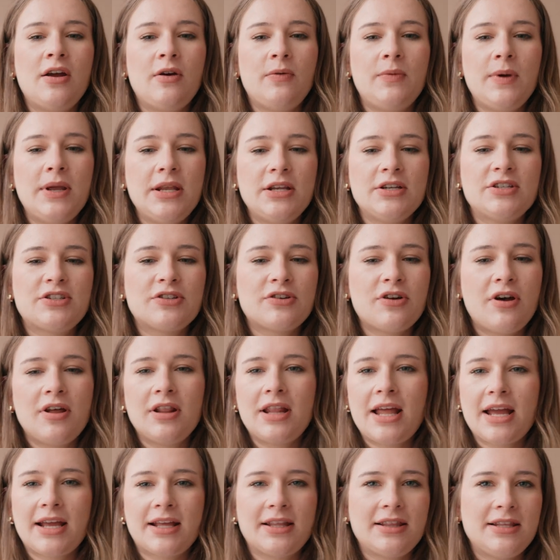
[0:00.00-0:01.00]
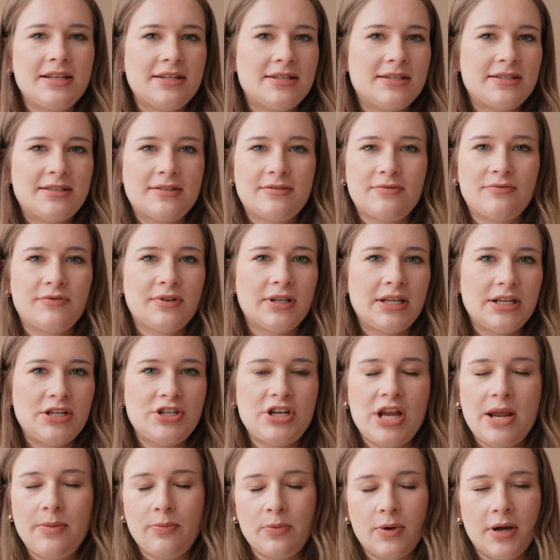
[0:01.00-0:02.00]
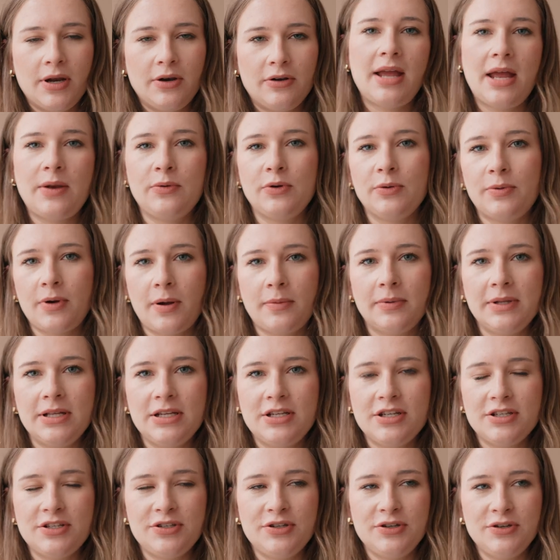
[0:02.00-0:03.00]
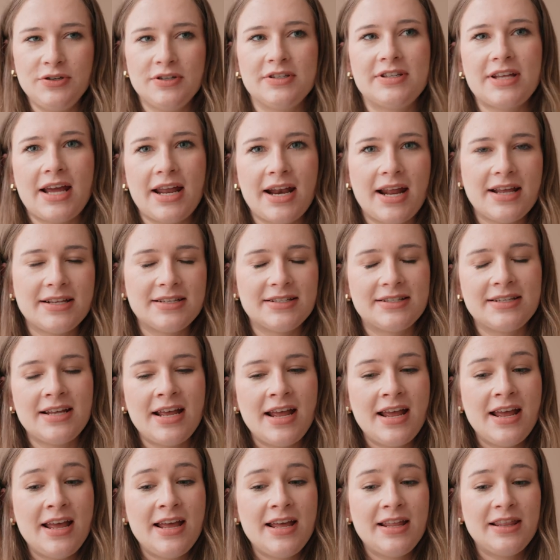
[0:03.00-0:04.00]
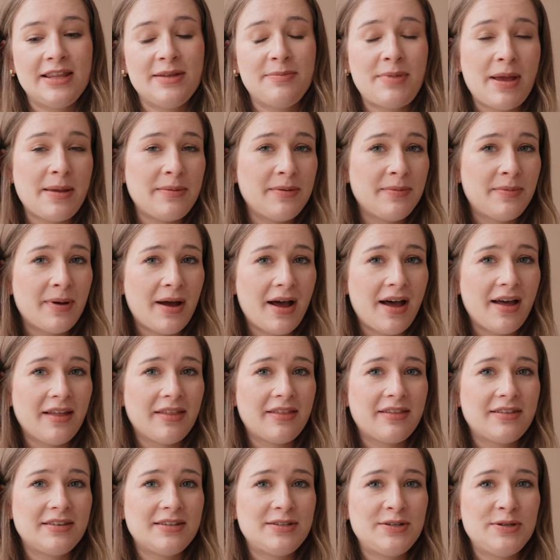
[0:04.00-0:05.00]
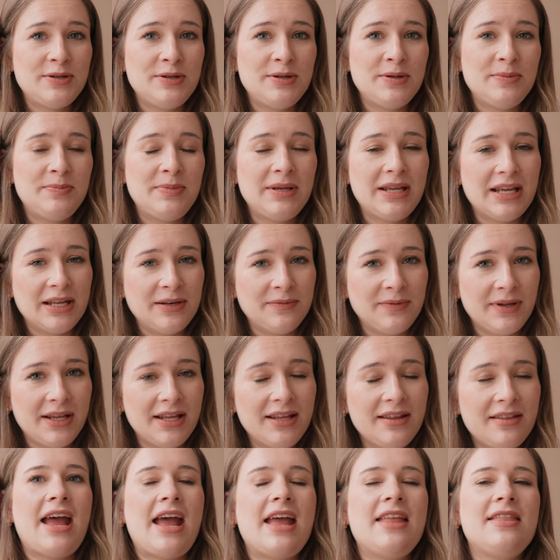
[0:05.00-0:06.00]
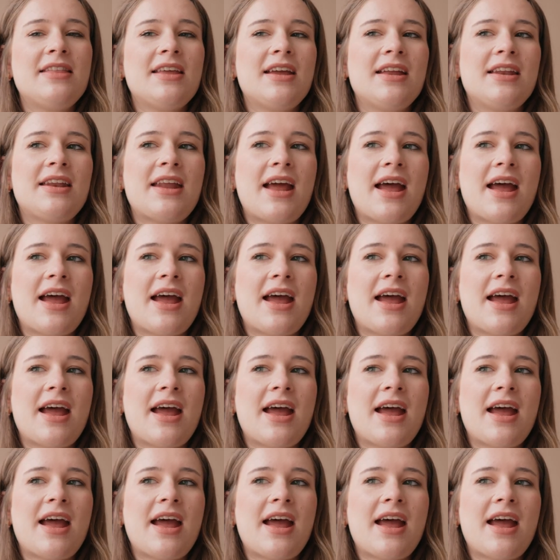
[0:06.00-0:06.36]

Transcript: we just got like this really cheap one, and we'll probably just use that as the baby bath to begin with. And then